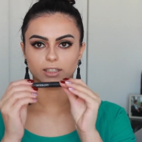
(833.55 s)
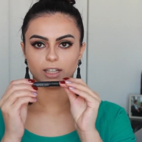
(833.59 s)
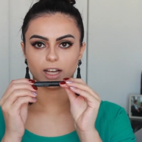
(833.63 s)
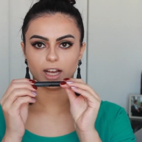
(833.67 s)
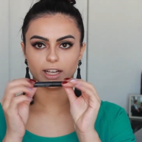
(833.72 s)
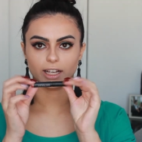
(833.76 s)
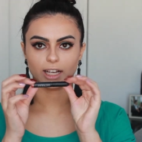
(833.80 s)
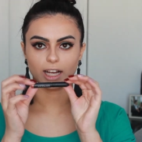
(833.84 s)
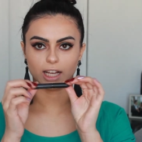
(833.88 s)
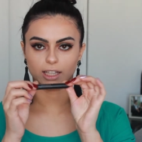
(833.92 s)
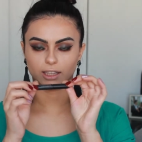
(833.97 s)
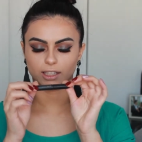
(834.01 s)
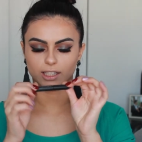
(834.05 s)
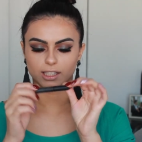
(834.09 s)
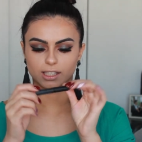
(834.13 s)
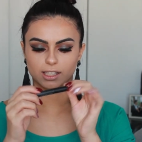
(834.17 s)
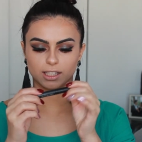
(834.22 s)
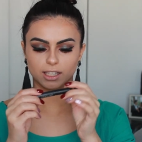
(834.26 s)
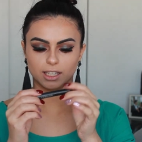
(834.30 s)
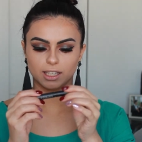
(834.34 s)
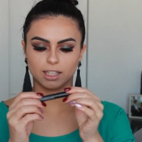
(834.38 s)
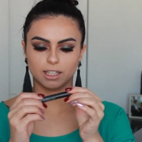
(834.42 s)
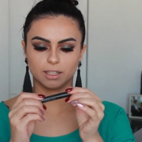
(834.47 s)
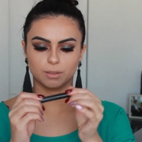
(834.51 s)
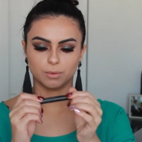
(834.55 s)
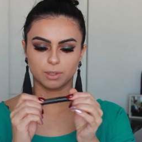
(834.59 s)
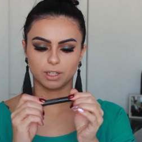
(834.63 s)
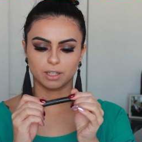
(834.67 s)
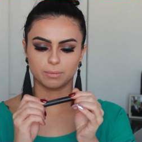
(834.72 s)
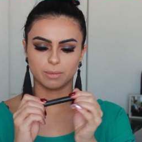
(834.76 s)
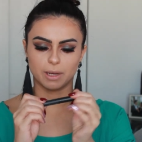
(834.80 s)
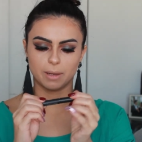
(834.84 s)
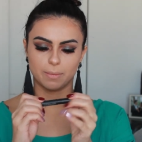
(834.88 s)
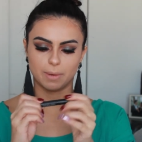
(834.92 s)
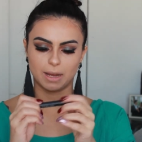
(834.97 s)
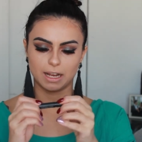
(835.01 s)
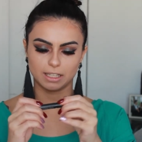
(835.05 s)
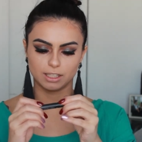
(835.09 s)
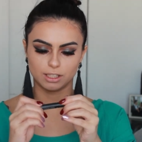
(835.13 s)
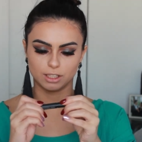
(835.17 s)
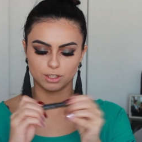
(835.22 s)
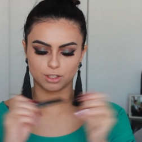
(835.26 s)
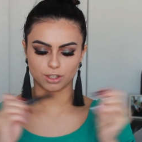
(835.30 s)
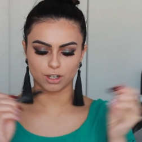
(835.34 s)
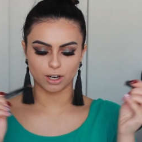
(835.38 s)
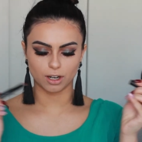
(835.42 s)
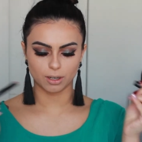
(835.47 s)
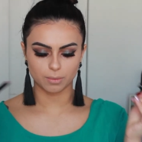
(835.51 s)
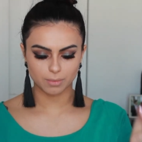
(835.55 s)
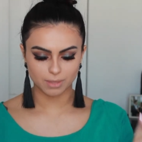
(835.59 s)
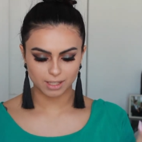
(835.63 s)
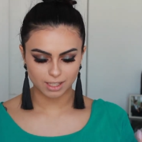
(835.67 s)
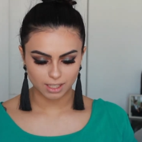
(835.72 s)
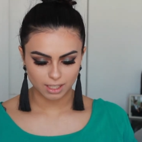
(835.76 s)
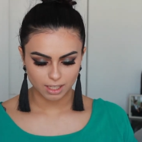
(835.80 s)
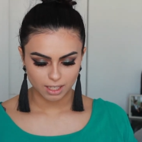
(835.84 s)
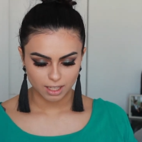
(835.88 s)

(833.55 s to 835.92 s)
I got this in one of my BoxyCharms.